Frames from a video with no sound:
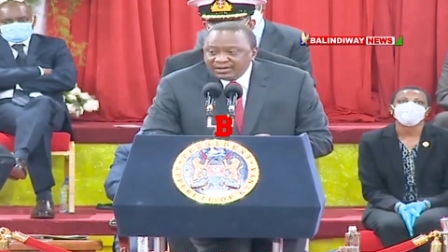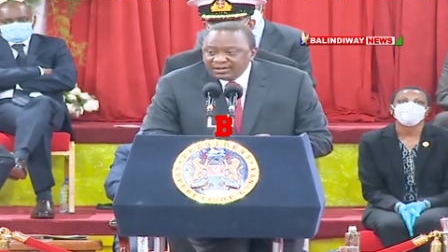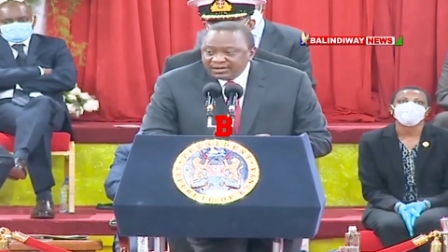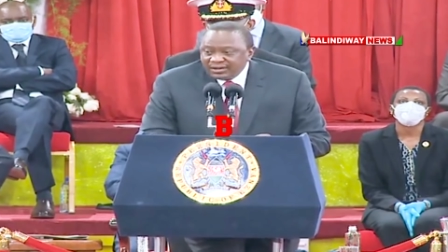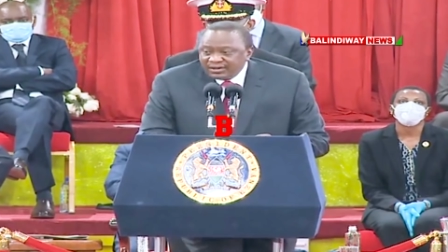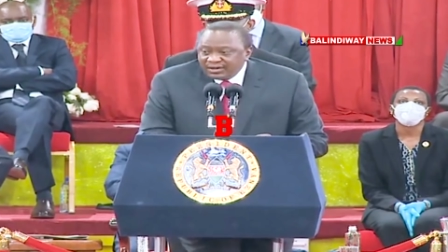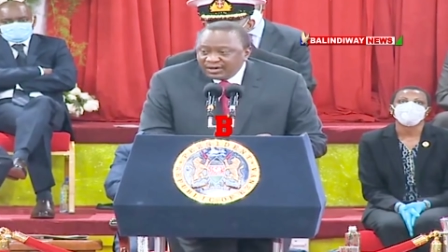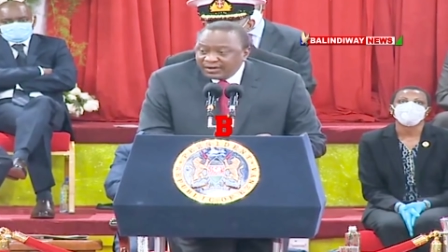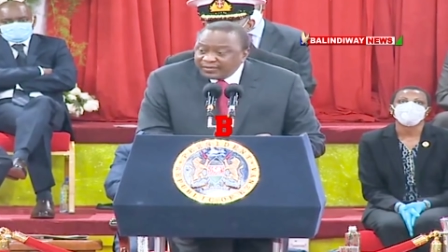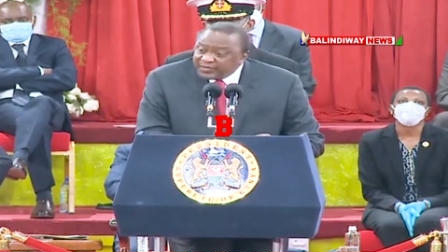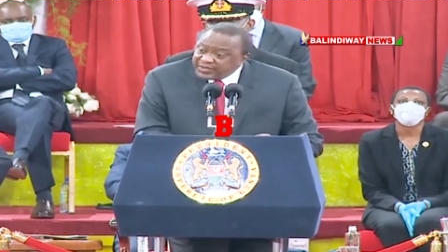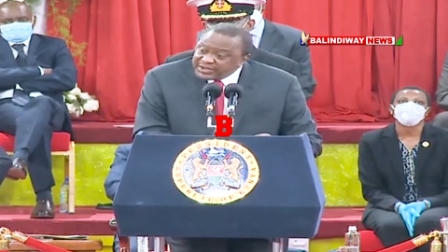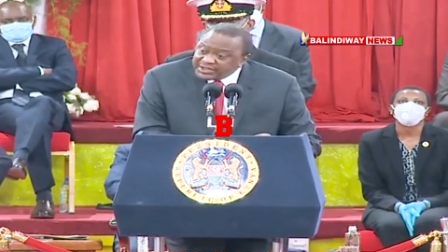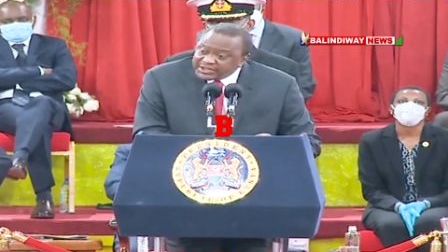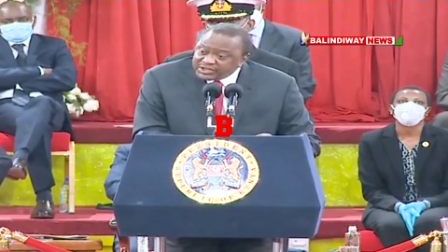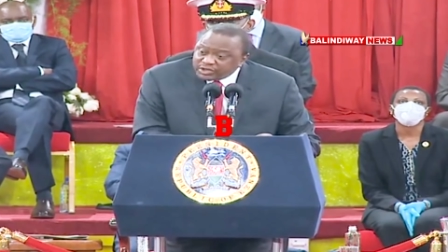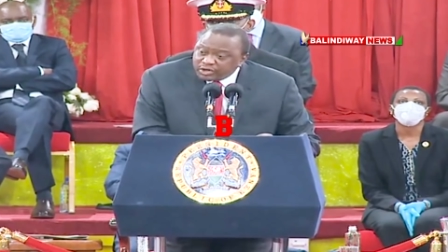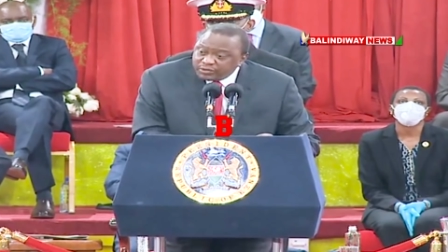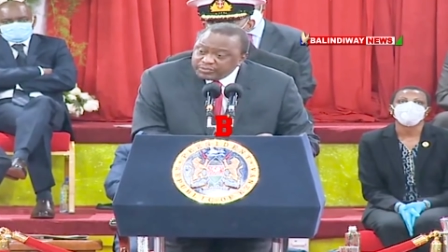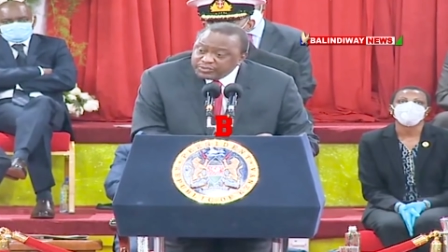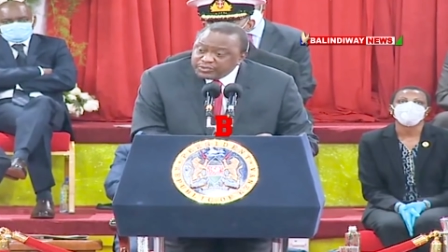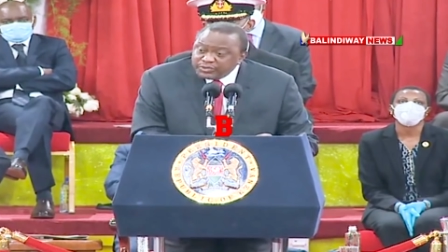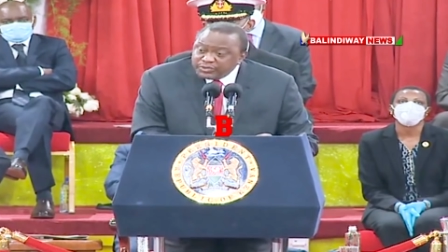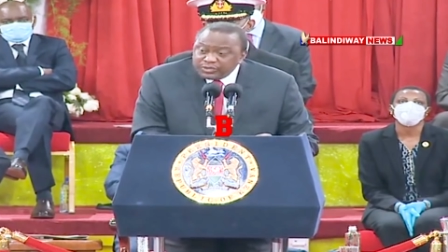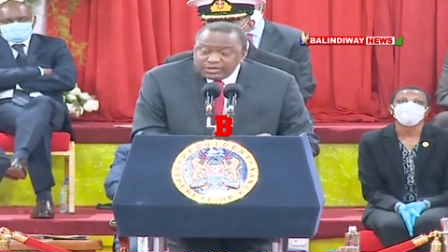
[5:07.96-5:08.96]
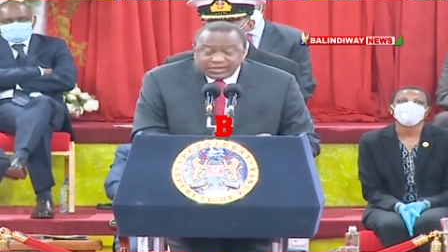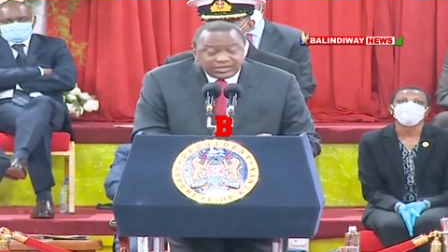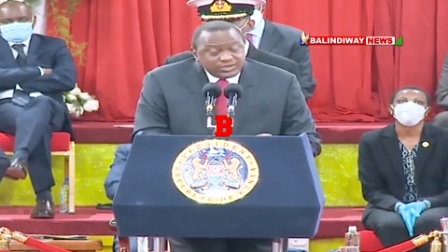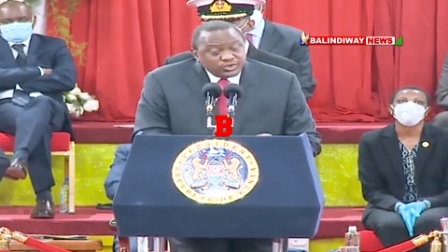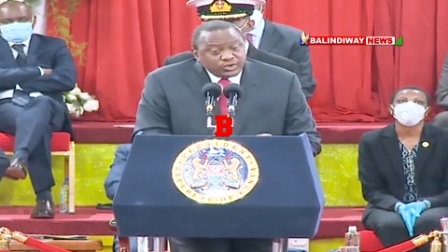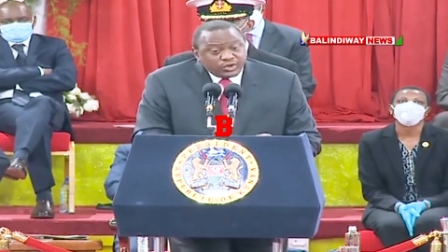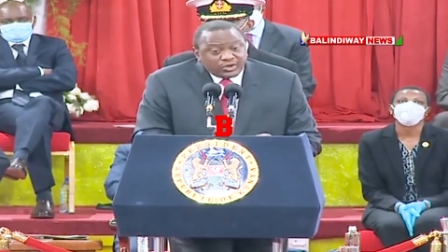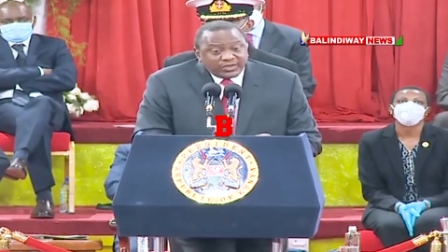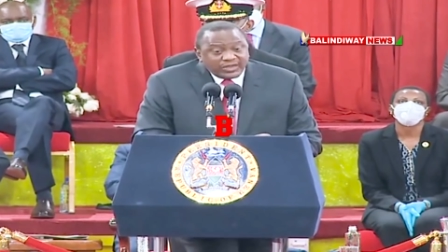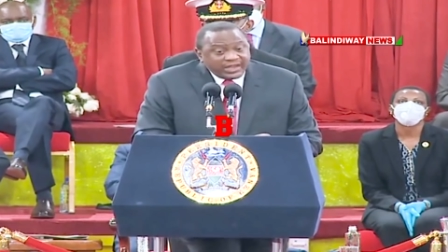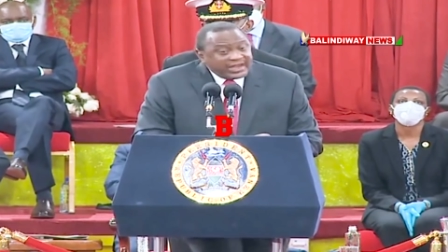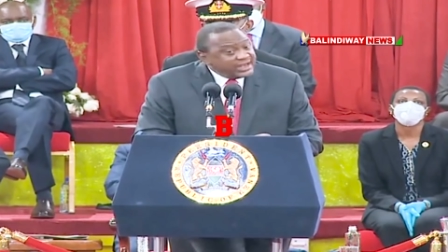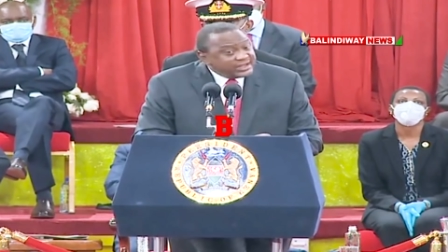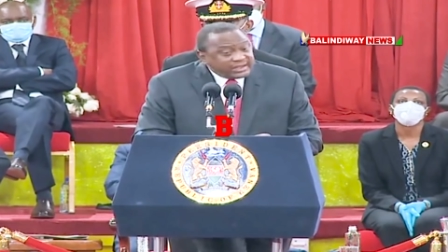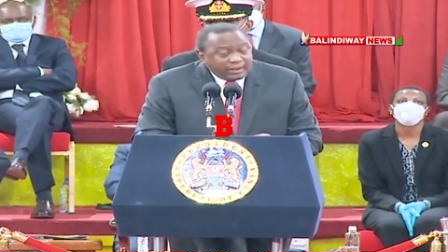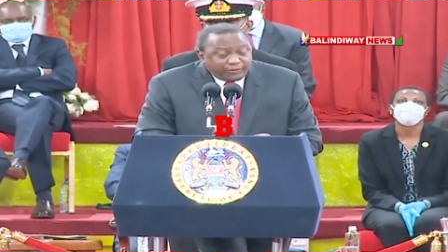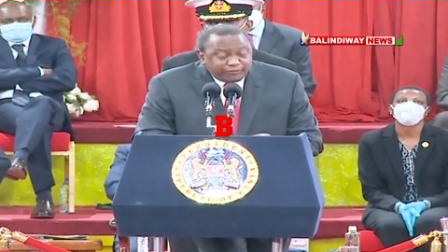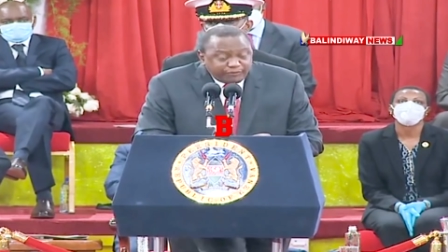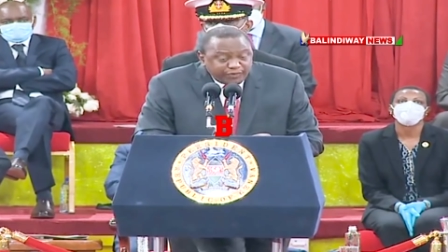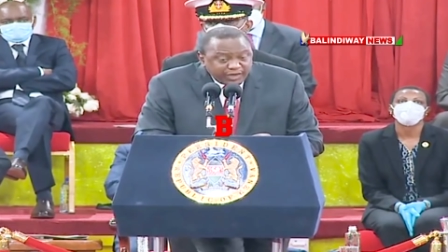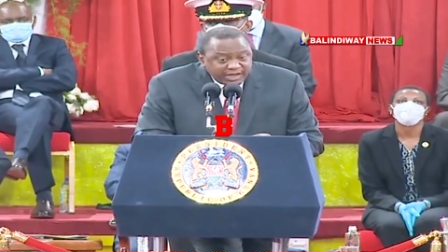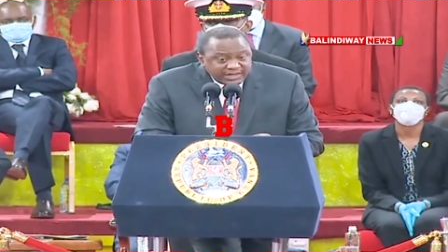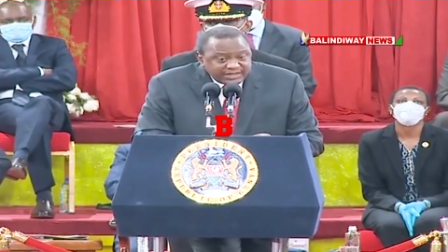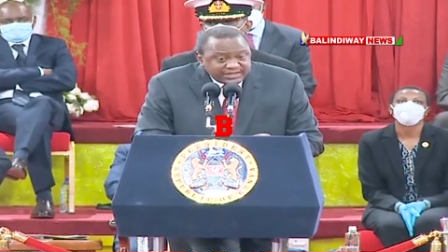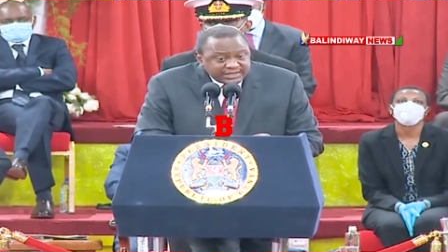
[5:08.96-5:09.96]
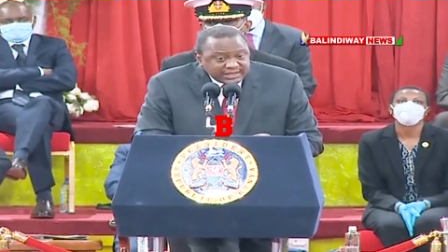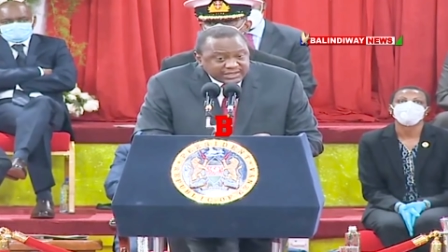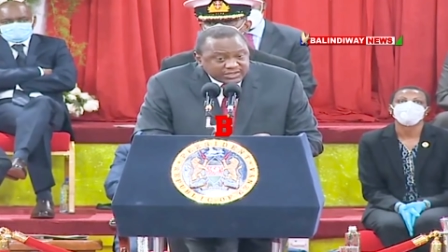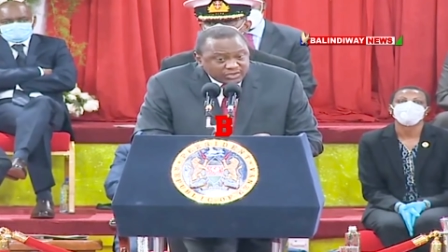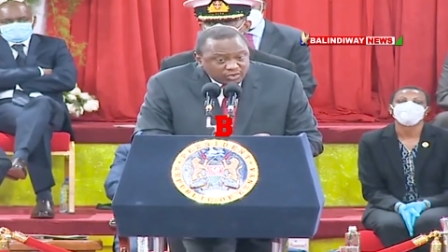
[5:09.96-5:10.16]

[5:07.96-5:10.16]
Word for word: of this community or that. It affects us